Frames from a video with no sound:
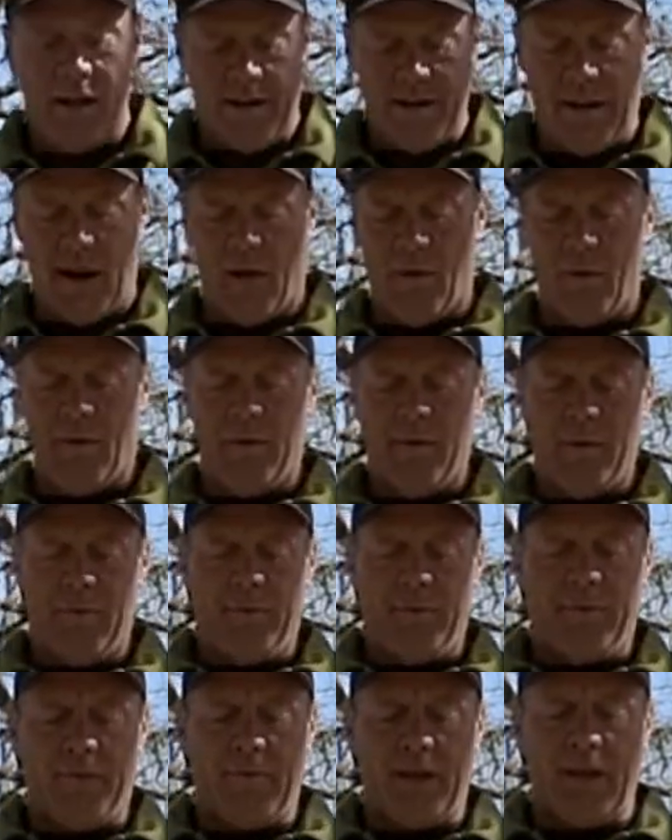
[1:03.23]
Now,
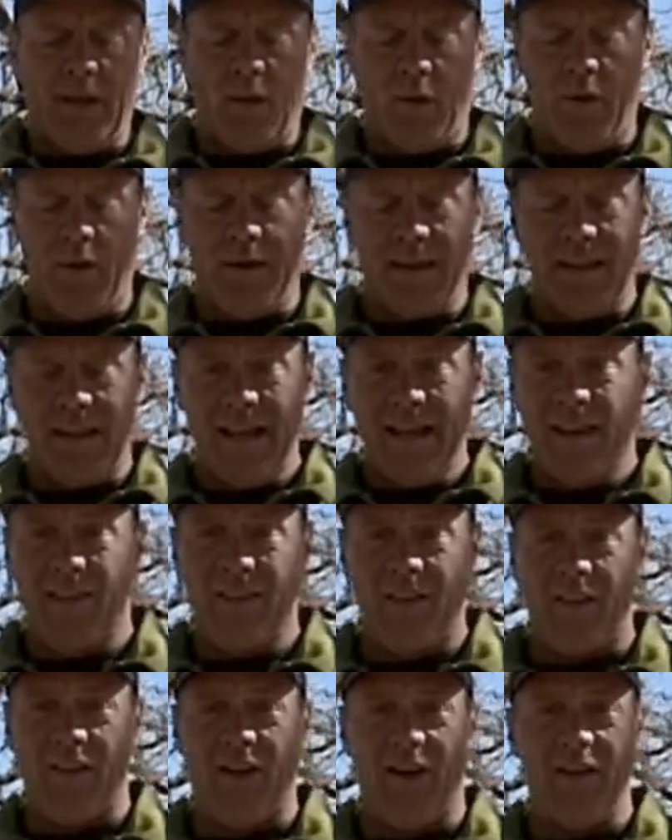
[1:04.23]
in order to get on
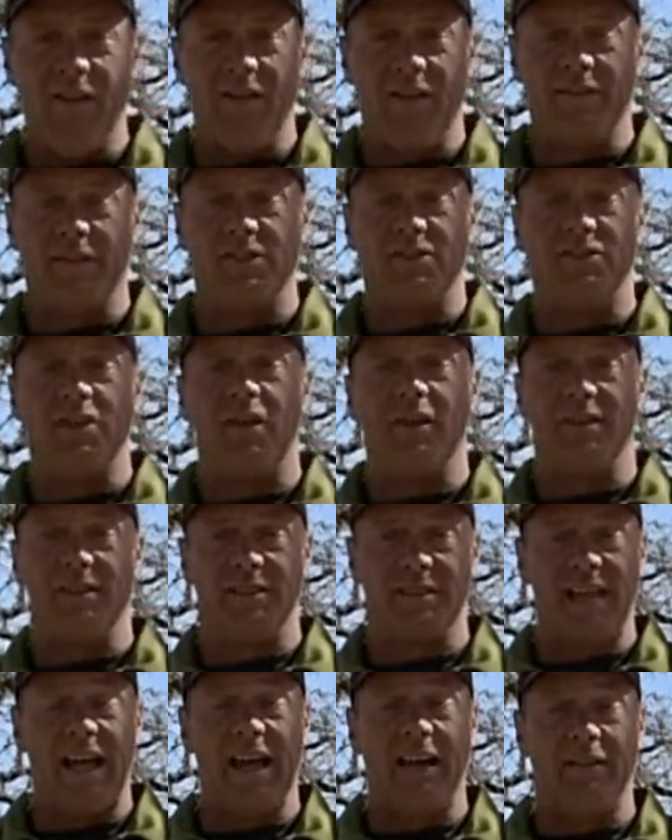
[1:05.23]
that line, you have to start and
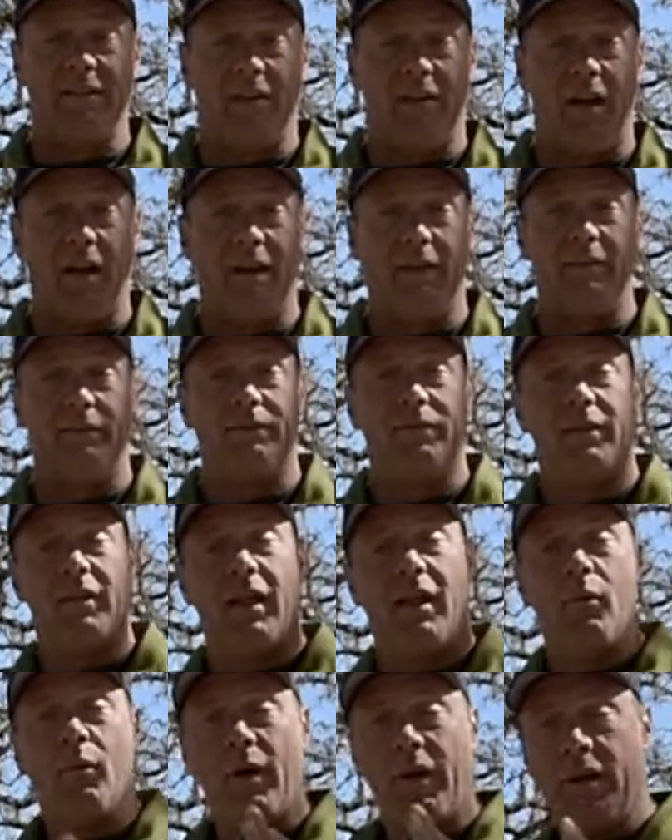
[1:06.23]
stay on the line.
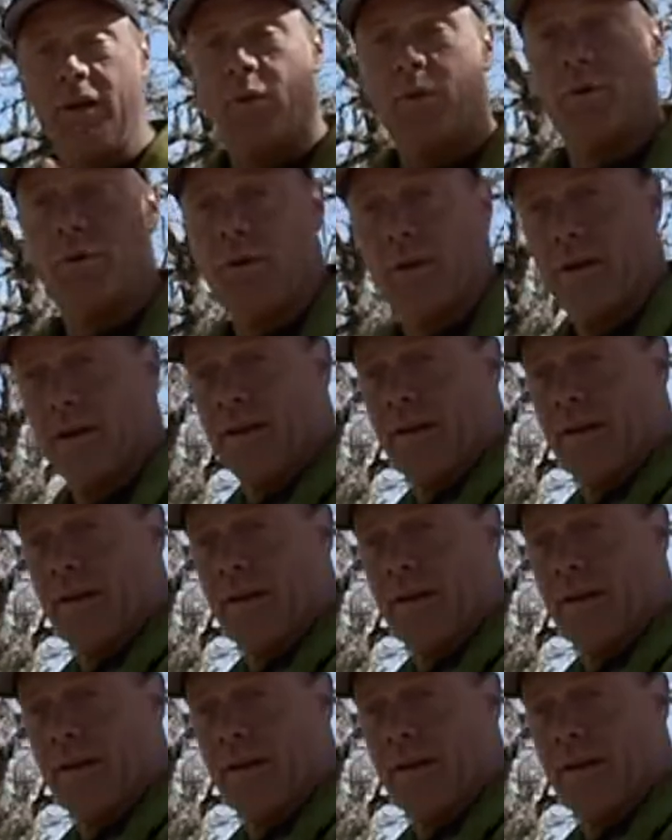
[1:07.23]
What you were doing